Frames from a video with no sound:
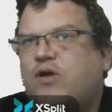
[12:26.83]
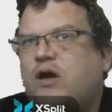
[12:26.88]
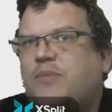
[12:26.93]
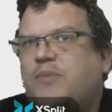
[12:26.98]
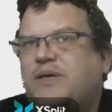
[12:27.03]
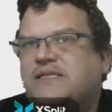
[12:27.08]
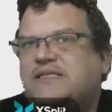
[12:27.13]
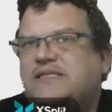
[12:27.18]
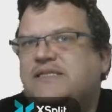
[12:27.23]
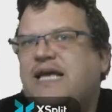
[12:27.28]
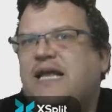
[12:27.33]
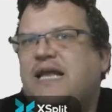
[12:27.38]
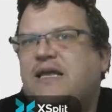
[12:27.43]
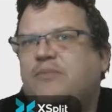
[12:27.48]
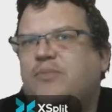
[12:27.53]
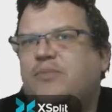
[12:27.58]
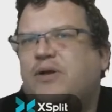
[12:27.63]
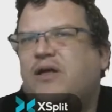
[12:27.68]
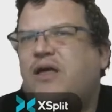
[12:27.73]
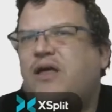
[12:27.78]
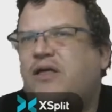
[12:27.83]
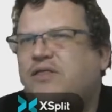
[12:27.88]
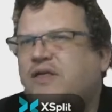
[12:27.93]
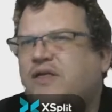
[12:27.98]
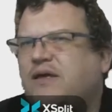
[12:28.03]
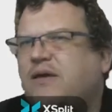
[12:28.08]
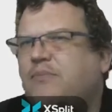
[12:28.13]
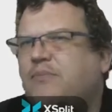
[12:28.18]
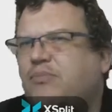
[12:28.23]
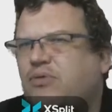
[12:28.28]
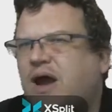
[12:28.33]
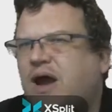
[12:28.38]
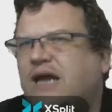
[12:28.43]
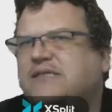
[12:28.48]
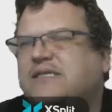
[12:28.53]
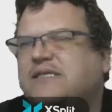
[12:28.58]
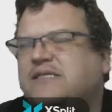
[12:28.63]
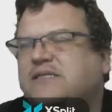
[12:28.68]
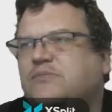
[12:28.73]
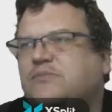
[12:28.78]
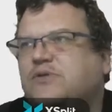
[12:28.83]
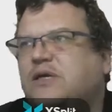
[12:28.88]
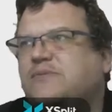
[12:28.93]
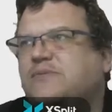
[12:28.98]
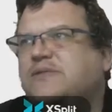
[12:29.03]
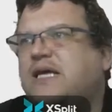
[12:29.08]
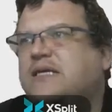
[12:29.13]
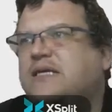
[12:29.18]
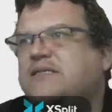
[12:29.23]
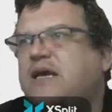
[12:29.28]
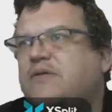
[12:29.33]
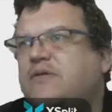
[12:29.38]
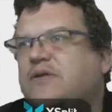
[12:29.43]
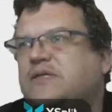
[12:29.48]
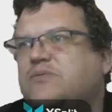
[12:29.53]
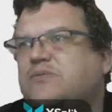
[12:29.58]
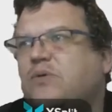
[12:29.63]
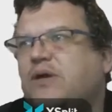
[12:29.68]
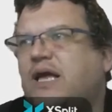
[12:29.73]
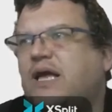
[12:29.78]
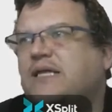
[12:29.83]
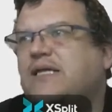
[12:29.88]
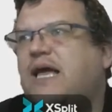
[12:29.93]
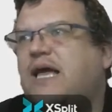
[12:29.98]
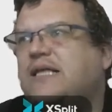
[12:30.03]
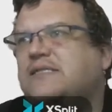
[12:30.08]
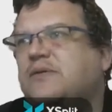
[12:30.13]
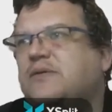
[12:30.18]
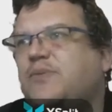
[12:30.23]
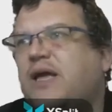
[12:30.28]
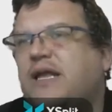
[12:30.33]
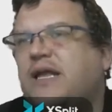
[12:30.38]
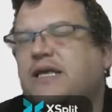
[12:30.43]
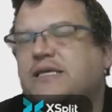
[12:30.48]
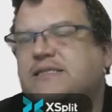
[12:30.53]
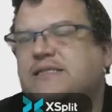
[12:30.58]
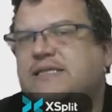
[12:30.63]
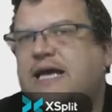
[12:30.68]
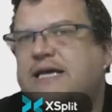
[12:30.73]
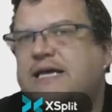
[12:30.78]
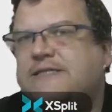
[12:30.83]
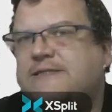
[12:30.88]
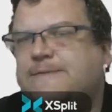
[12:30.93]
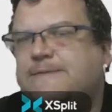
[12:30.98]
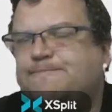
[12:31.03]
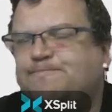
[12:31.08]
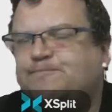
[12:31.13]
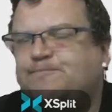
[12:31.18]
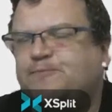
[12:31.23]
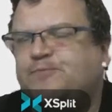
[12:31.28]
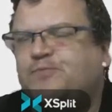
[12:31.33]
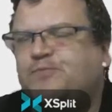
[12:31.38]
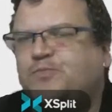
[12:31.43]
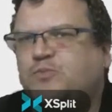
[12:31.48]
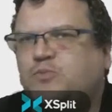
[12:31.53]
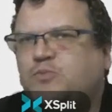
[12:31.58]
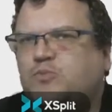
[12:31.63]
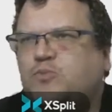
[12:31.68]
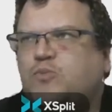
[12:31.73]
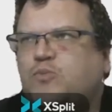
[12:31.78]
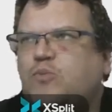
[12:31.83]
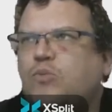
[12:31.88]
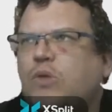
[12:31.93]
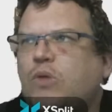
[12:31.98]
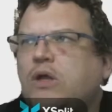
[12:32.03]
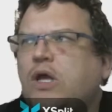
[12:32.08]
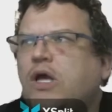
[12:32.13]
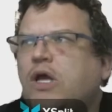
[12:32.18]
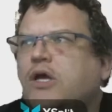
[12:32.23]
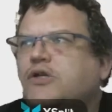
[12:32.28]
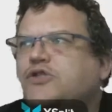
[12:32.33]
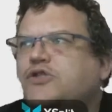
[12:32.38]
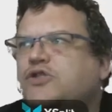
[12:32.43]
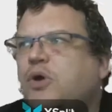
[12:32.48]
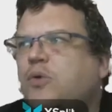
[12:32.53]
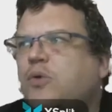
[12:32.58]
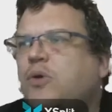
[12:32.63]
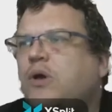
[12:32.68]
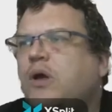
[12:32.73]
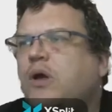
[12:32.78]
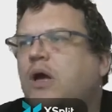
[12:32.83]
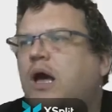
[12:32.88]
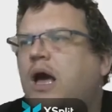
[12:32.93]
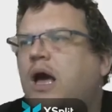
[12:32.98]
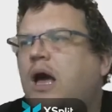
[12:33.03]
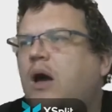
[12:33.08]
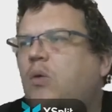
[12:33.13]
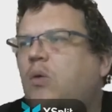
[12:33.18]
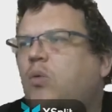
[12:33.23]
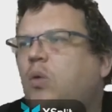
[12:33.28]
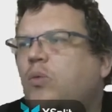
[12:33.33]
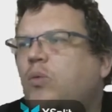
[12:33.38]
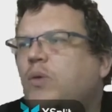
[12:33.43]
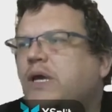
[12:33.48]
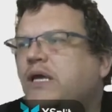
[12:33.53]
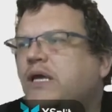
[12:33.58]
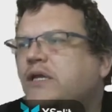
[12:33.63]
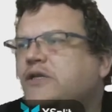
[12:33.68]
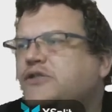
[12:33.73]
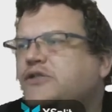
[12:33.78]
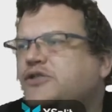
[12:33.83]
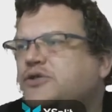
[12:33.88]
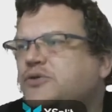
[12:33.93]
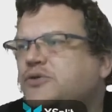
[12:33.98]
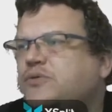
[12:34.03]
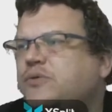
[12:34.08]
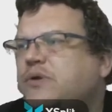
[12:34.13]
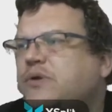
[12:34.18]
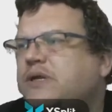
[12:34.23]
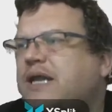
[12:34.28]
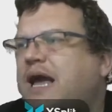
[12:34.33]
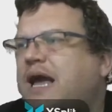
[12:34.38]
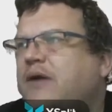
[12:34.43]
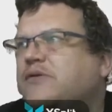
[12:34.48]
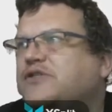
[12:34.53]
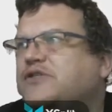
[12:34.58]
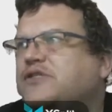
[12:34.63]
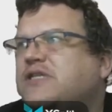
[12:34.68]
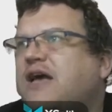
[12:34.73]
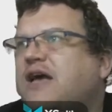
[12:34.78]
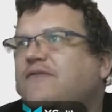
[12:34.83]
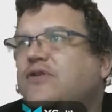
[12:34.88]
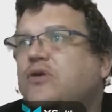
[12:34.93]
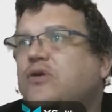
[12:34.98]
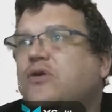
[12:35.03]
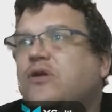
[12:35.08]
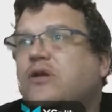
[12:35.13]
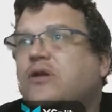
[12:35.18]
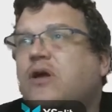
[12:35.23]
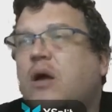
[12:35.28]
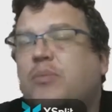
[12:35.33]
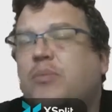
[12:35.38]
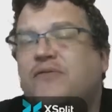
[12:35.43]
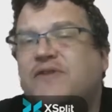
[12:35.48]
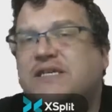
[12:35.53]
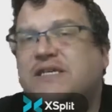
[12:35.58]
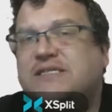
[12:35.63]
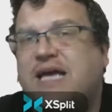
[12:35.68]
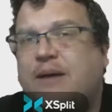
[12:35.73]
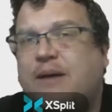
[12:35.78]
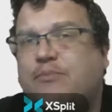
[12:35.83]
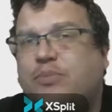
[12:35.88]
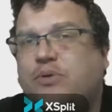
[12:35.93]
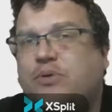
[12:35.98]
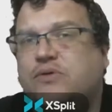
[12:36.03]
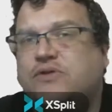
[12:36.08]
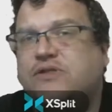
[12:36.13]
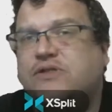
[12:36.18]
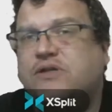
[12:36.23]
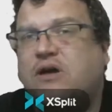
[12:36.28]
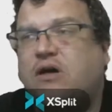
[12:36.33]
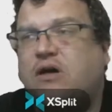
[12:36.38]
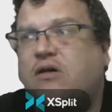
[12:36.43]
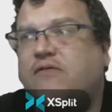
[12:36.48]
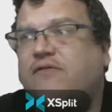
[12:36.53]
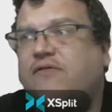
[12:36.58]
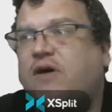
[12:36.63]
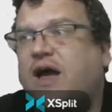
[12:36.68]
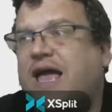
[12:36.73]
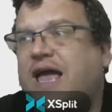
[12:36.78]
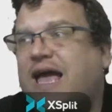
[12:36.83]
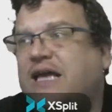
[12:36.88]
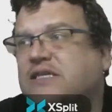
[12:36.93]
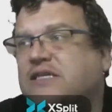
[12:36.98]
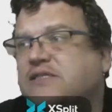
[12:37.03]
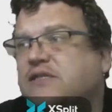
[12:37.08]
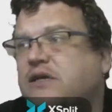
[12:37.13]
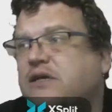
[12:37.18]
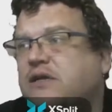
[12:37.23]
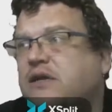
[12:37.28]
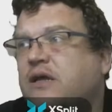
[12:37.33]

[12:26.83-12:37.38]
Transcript: is intending, but I think in practice, sometimes that's how this one ends up getting assessed. So what we're going to do now is just have a look at a couple of examples of IAs that